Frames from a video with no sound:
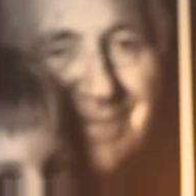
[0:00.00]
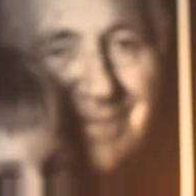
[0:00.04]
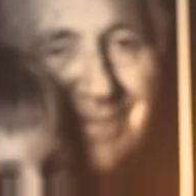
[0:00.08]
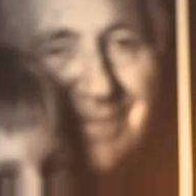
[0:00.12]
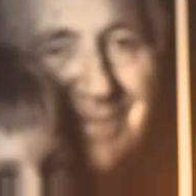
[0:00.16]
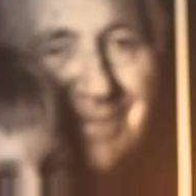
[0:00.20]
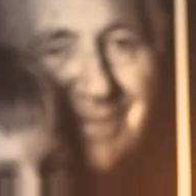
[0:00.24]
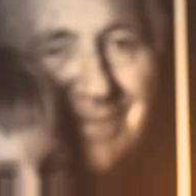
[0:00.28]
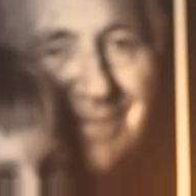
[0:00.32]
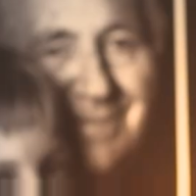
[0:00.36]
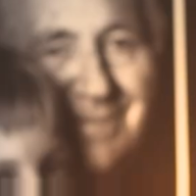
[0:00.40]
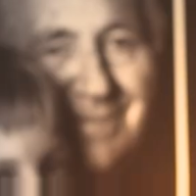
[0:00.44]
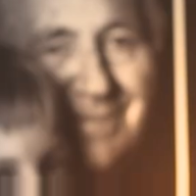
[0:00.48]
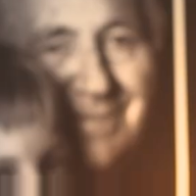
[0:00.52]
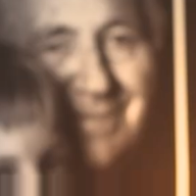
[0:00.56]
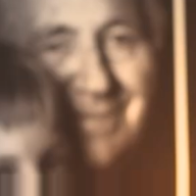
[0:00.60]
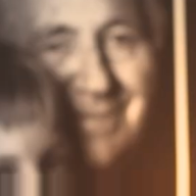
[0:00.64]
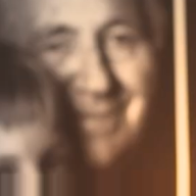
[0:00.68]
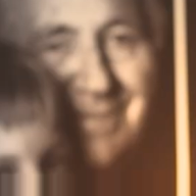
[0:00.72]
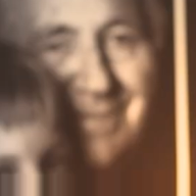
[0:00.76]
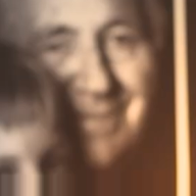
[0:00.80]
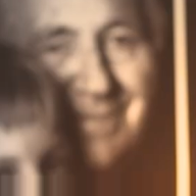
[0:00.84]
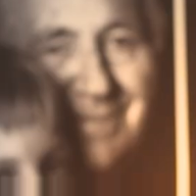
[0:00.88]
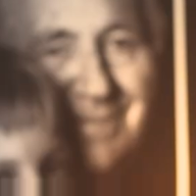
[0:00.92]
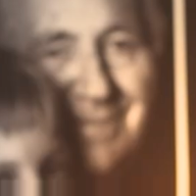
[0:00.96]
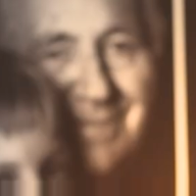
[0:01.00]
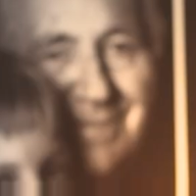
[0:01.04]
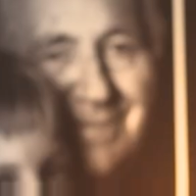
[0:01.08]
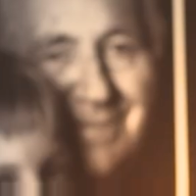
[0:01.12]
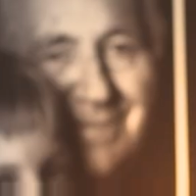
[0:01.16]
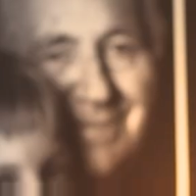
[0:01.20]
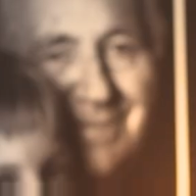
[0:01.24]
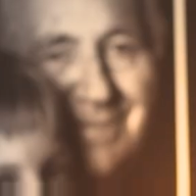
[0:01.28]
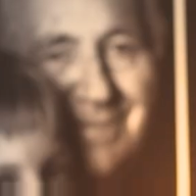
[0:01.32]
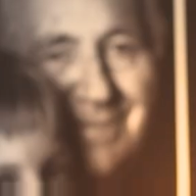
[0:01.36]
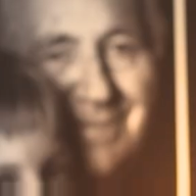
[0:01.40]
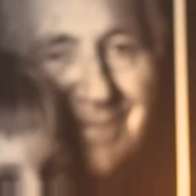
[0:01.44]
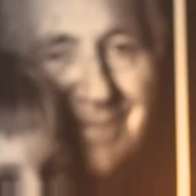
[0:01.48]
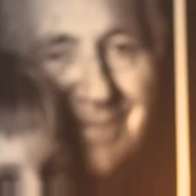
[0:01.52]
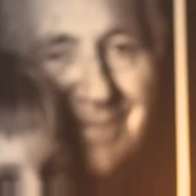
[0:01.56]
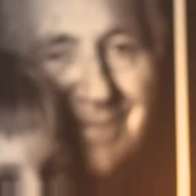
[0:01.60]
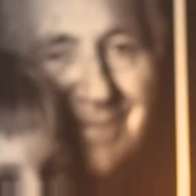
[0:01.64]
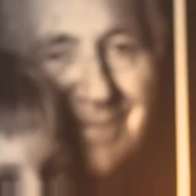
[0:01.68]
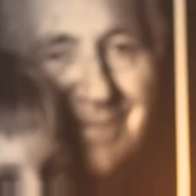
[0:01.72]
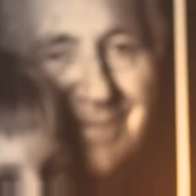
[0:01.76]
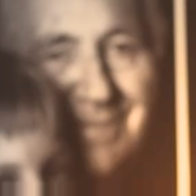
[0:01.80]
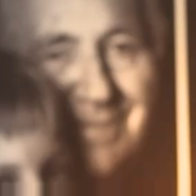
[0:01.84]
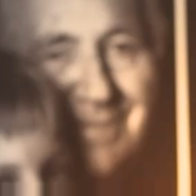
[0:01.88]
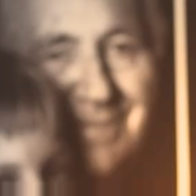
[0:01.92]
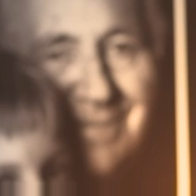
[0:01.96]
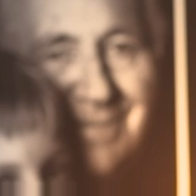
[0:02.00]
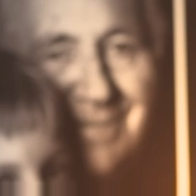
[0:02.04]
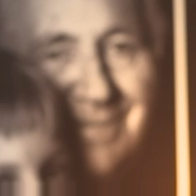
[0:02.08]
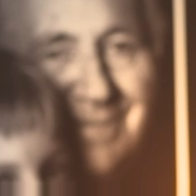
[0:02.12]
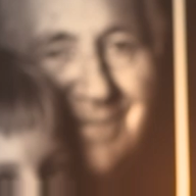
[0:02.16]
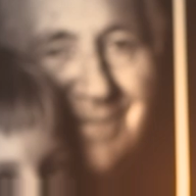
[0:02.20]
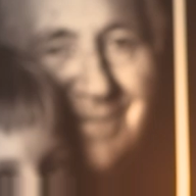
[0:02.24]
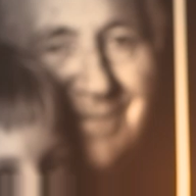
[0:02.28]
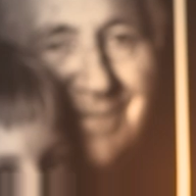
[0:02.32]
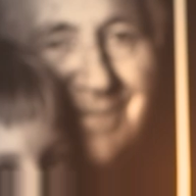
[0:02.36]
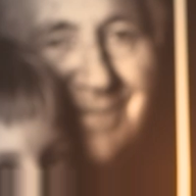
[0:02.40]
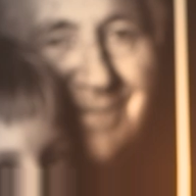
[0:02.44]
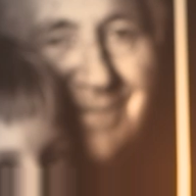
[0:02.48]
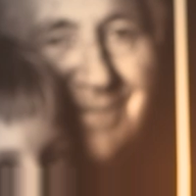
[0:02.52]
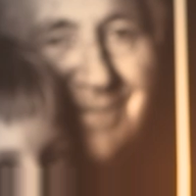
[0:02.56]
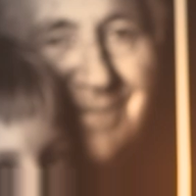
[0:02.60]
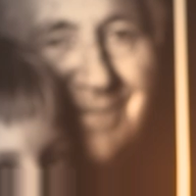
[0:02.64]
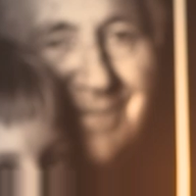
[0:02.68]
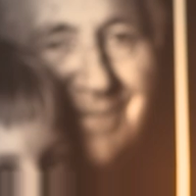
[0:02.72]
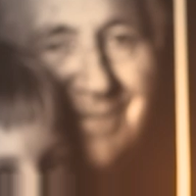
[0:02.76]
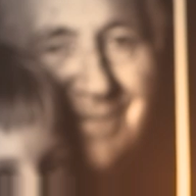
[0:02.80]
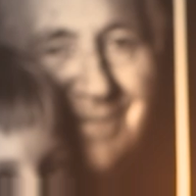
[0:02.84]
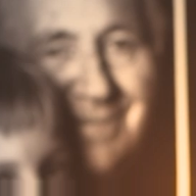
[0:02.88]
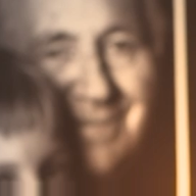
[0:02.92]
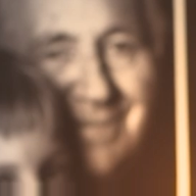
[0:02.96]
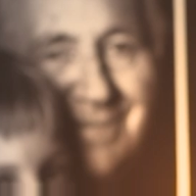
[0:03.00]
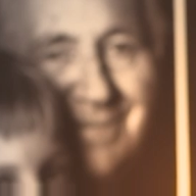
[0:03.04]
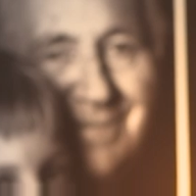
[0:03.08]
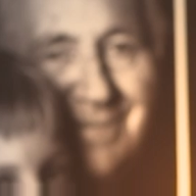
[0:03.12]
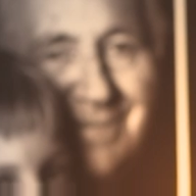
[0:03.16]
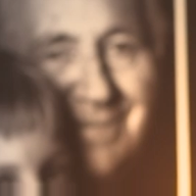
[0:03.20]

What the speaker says: (not speaking)